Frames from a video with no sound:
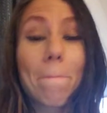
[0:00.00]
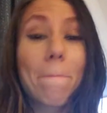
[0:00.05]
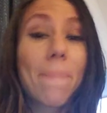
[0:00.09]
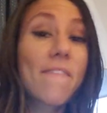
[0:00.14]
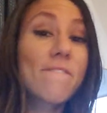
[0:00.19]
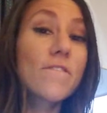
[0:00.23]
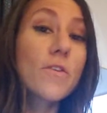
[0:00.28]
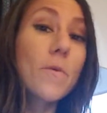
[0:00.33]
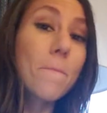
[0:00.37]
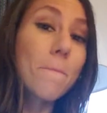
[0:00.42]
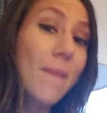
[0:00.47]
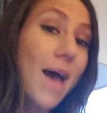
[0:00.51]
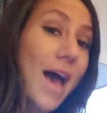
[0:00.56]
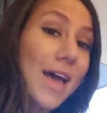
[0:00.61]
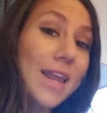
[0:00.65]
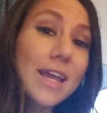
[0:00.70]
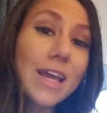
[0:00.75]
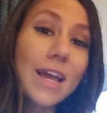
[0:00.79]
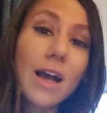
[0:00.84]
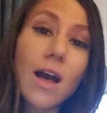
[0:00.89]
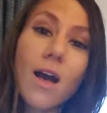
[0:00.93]
If you're mad
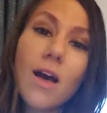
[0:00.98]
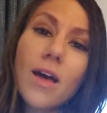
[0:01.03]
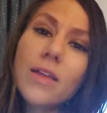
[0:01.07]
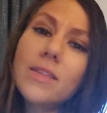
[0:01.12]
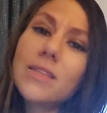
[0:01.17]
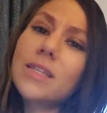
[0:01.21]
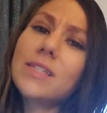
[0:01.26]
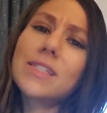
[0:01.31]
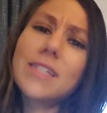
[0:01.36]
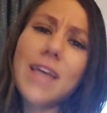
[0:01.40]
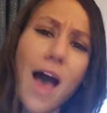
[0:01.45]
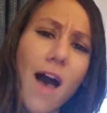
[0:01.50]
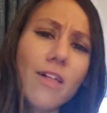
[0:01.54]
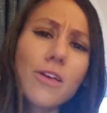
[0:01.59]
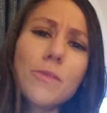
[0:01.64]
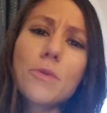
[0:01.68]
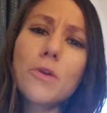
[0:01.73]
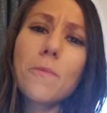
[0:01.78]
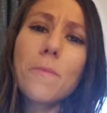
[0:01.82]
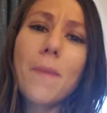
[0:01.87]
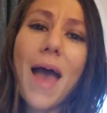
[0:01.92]
at God, then tell
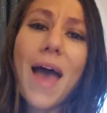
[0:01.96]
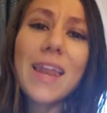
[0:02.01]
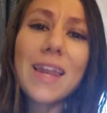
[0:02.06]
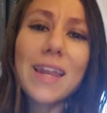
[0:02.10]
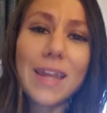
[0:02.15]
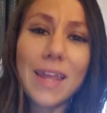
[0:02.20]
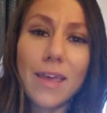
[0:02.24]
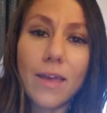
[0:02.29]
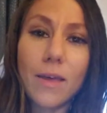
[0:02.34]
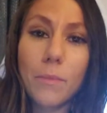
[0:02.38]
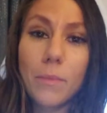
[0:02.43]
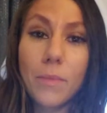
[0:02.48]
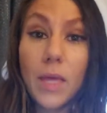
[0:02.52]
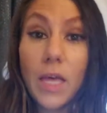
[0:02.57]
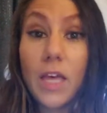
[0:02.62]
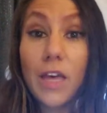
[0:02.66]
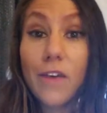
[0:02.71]
him you're mad at him.